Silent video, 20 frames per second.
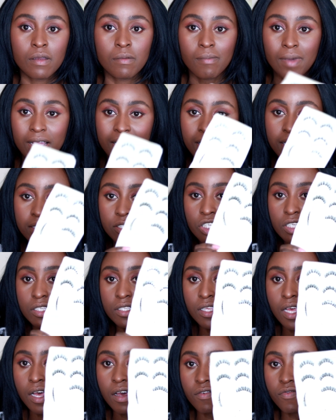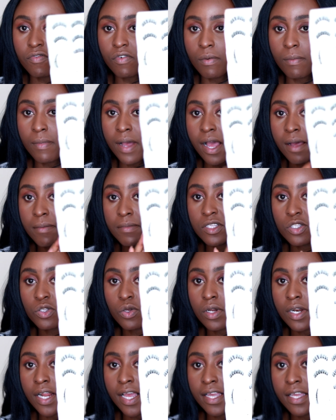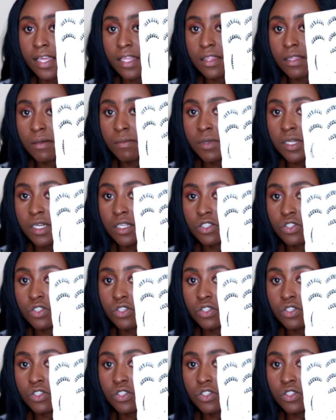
My lashes are from Amazon. I get them in a